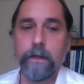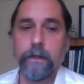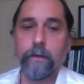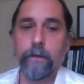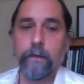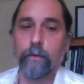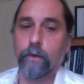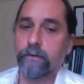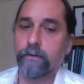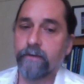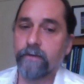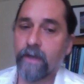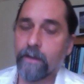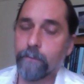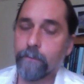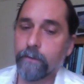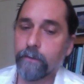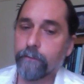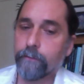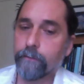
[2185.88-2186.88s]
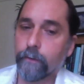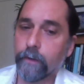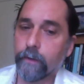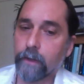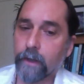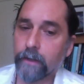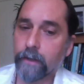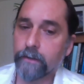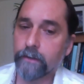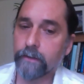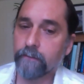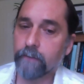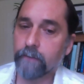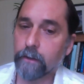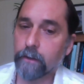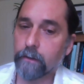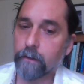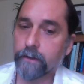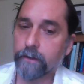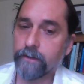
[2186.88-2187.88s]
were examined for their
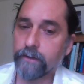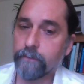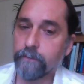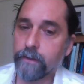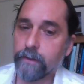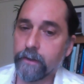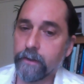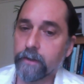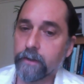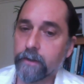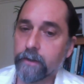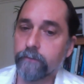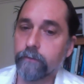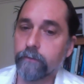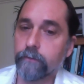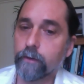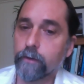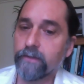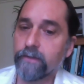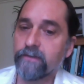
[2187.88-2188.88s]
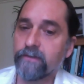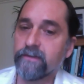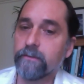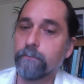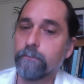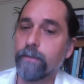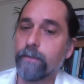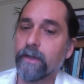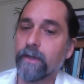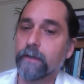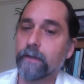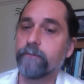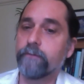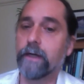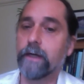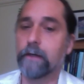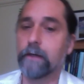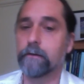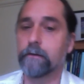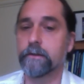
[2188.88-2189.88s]
antiviral activity against herpes simplex
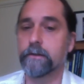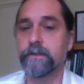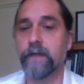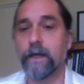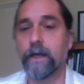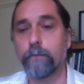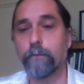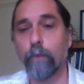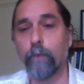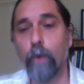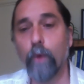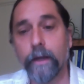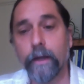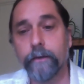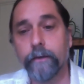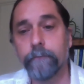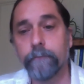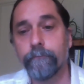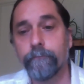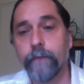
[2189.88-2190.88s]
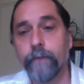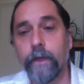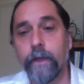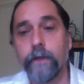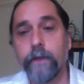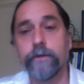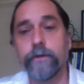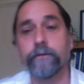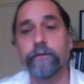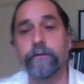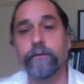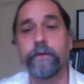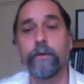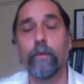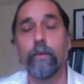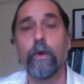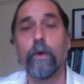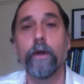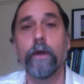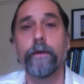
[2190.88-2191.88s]
virus type 1,
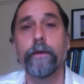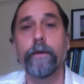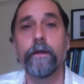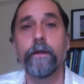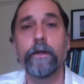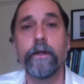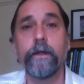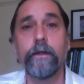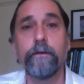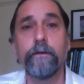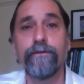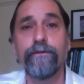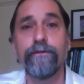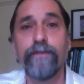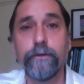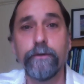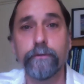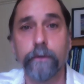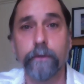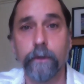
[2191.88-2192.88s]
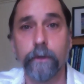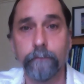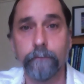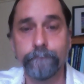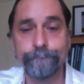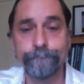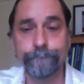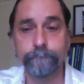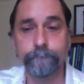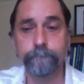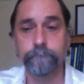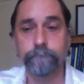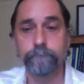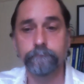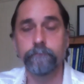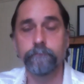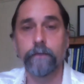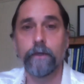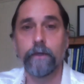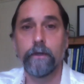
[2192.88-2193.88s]
HSV1, in vitro,
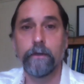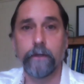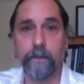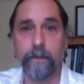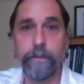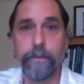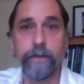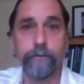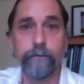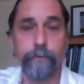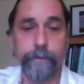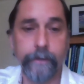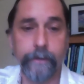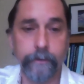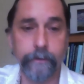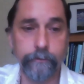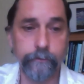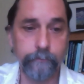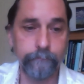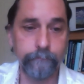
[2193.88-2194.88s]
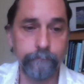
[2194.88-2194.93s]
in a petri dish.